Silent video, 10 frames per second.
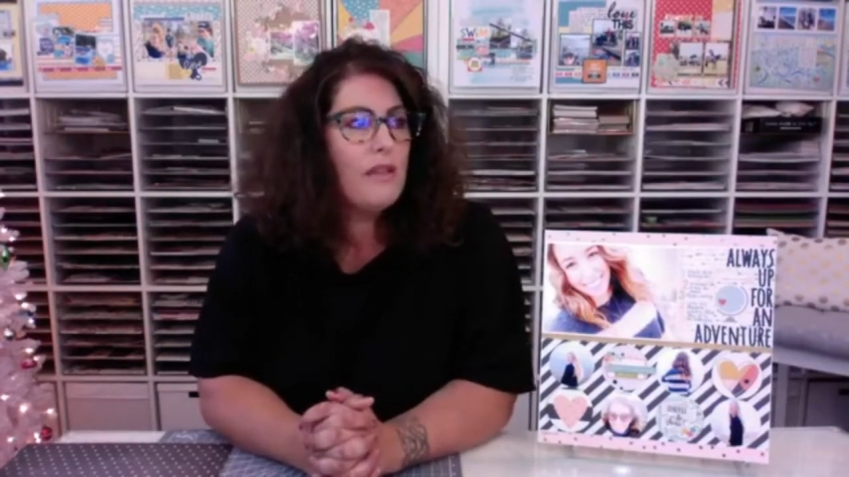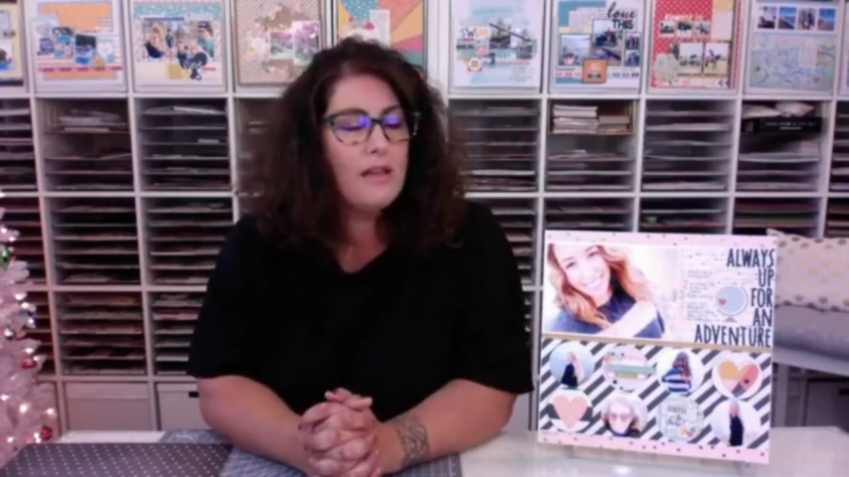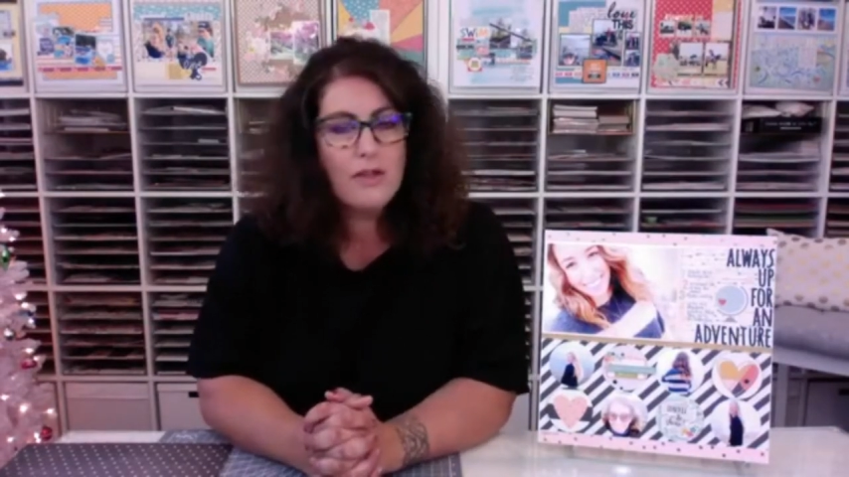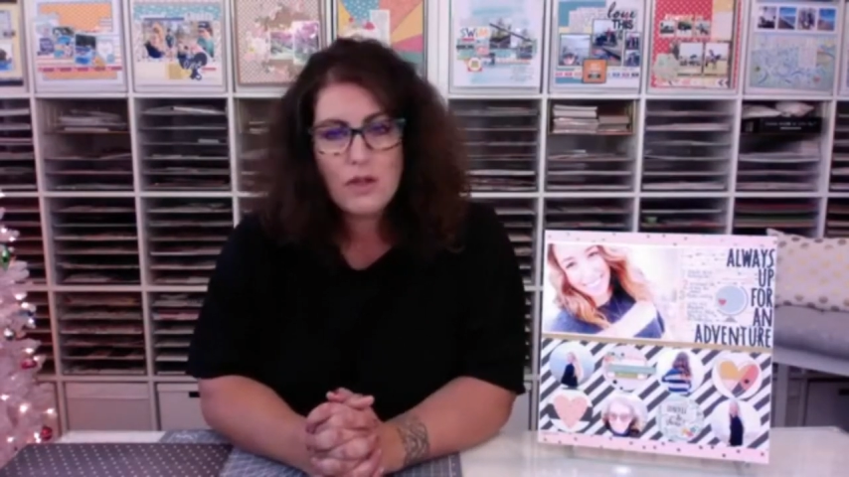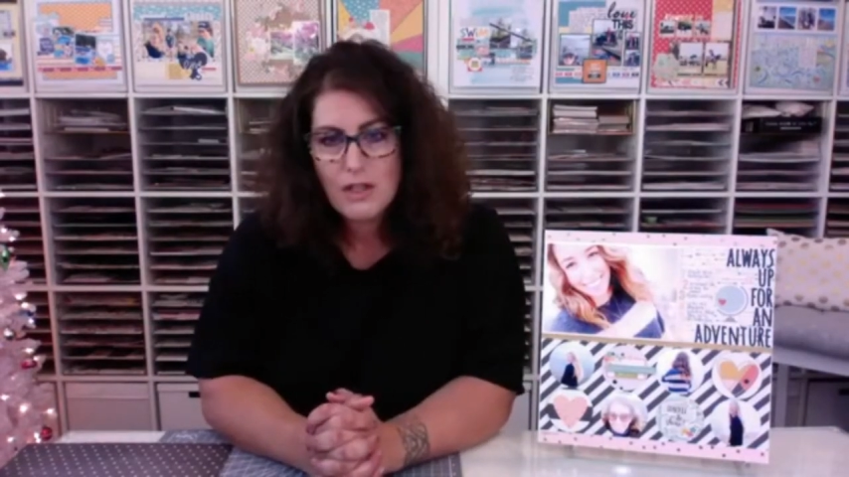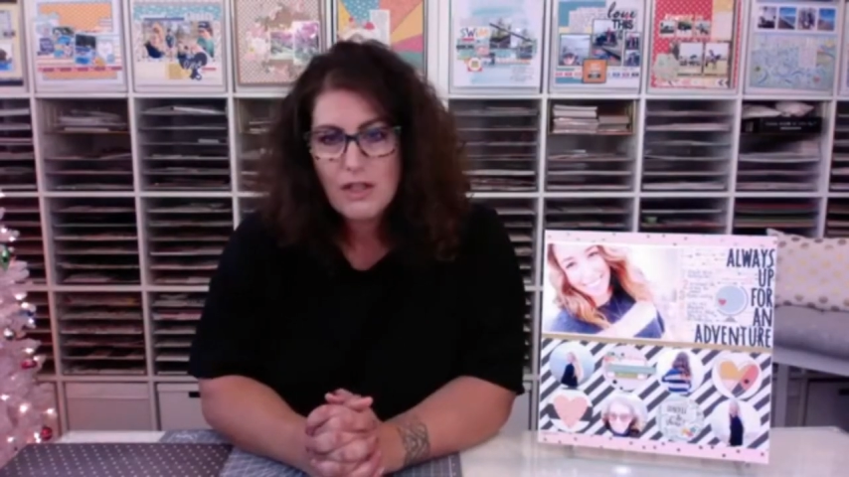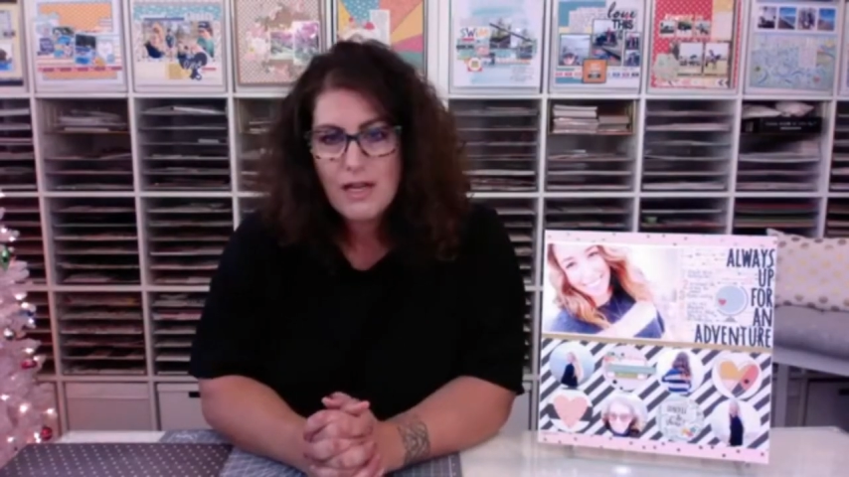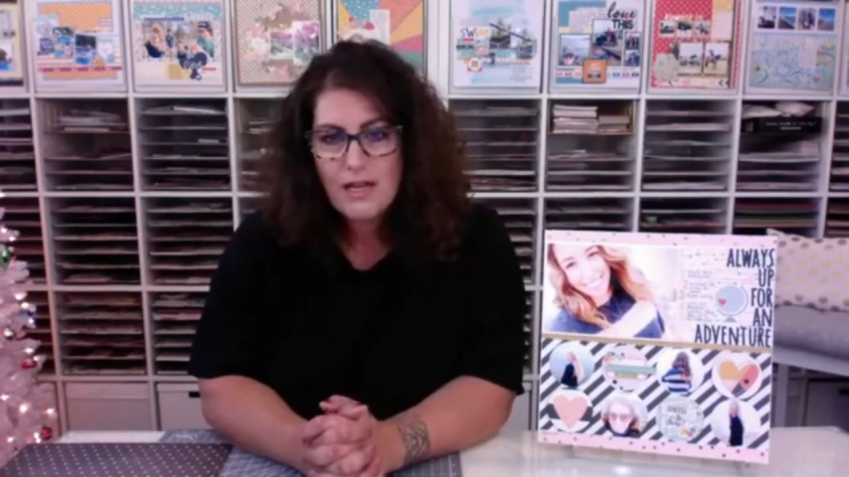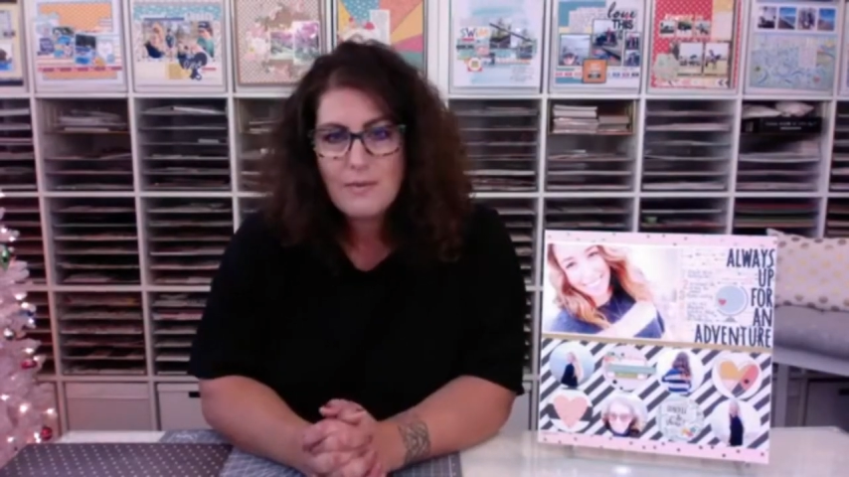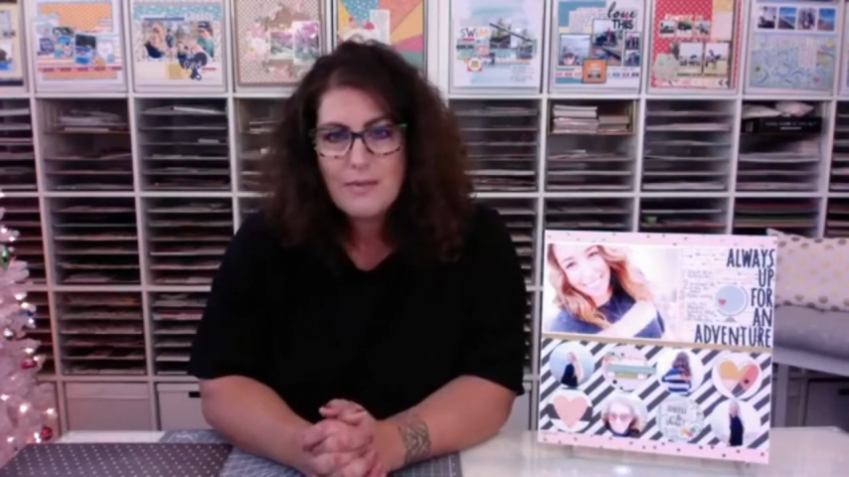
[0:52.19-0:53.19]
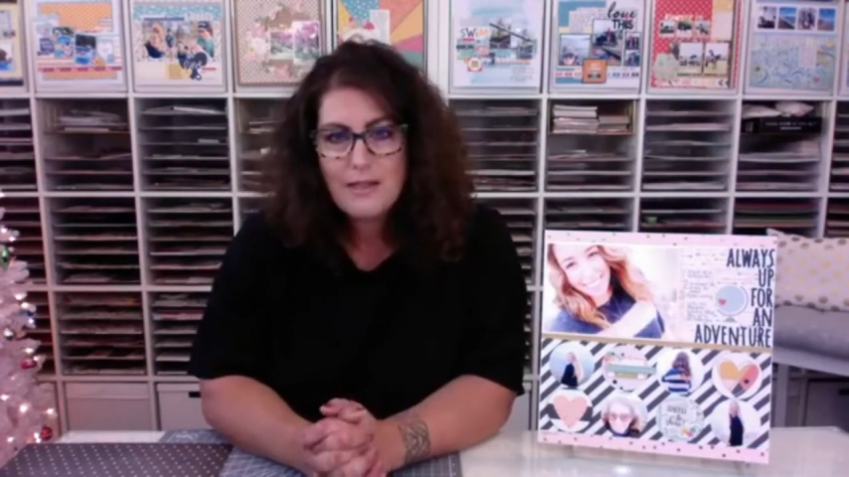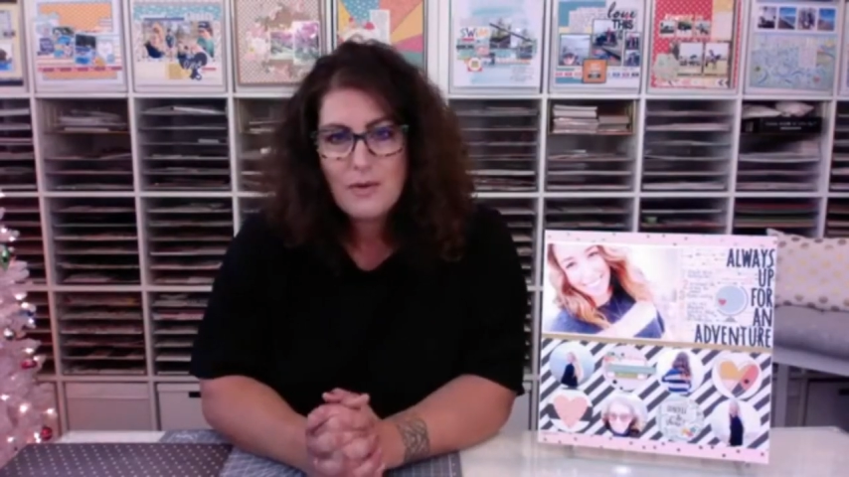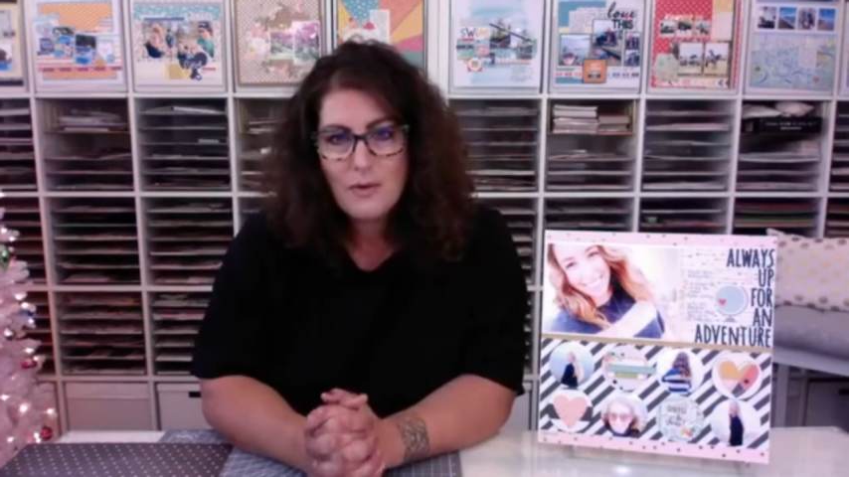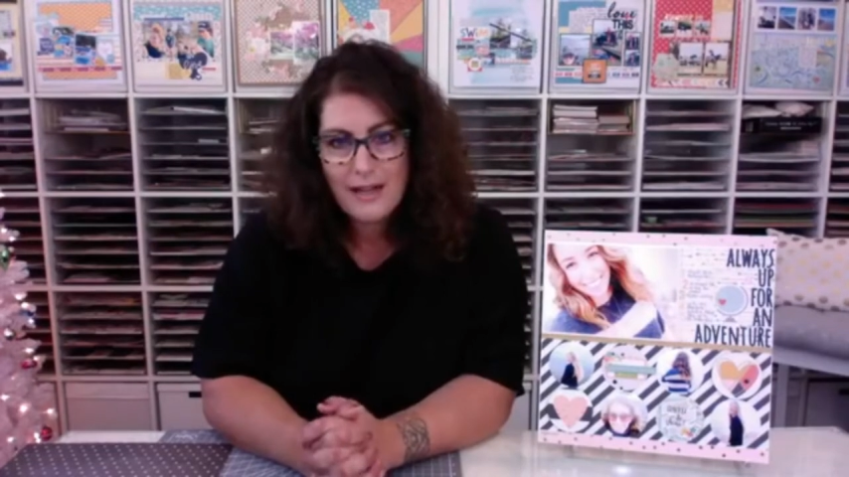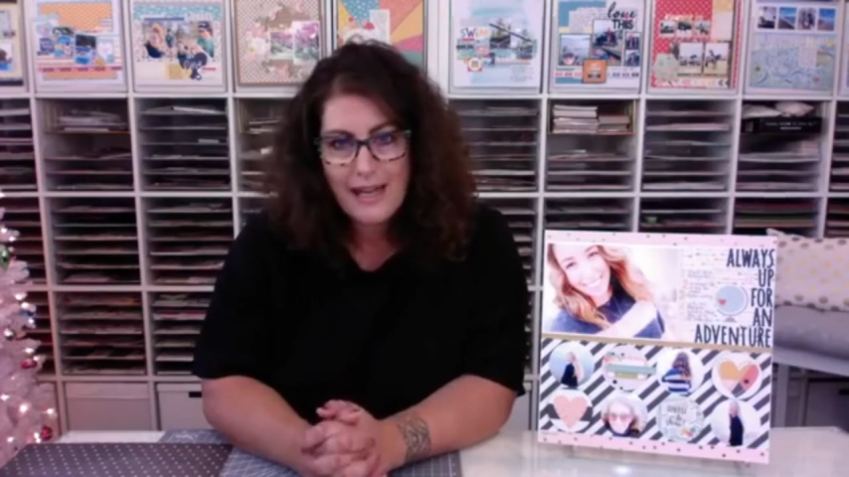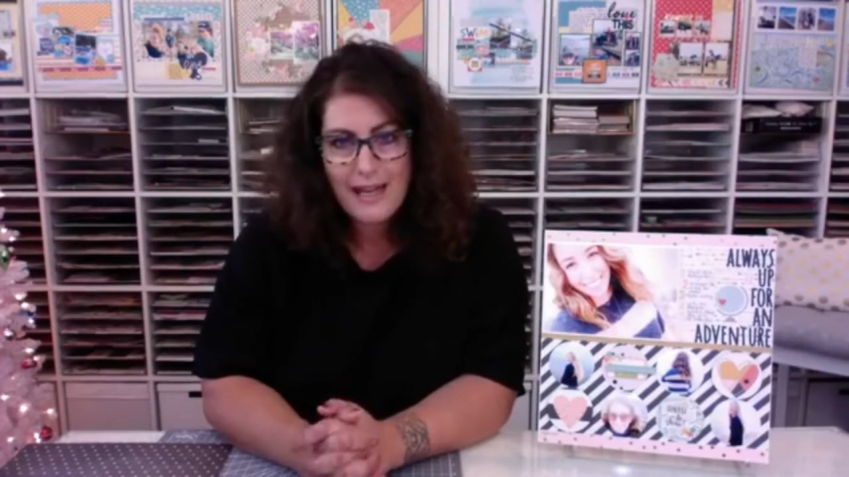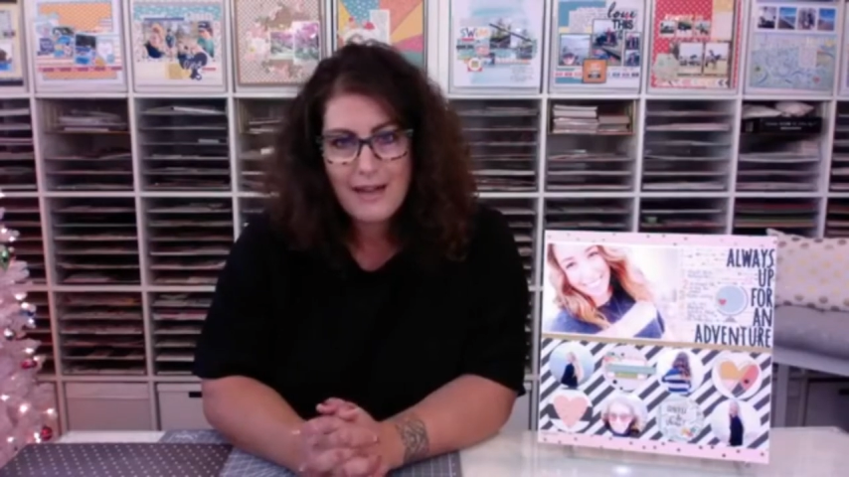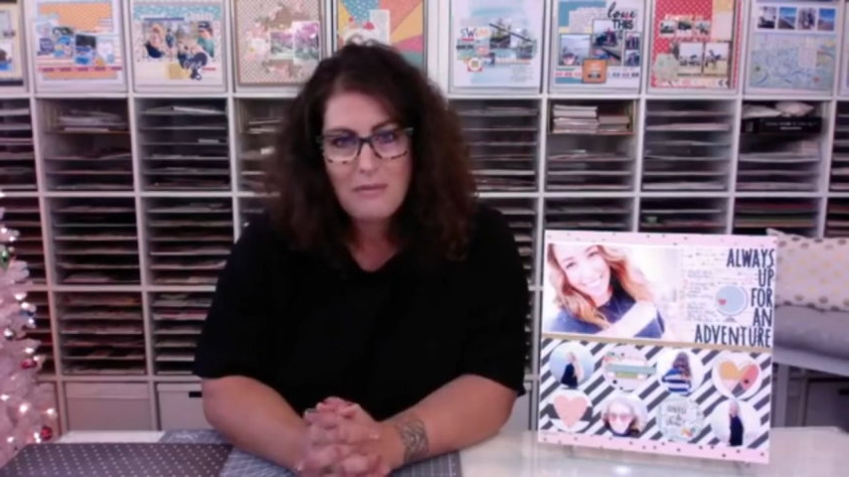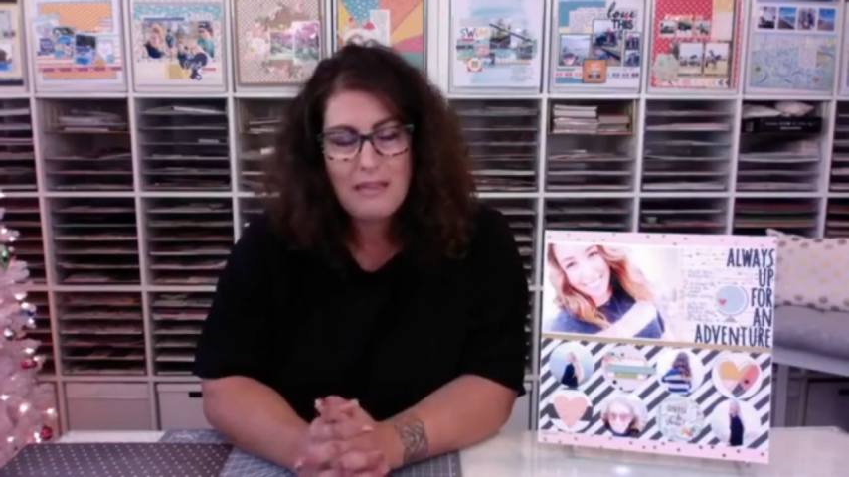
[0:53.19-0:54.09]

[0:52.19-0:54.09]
construction guys were still working,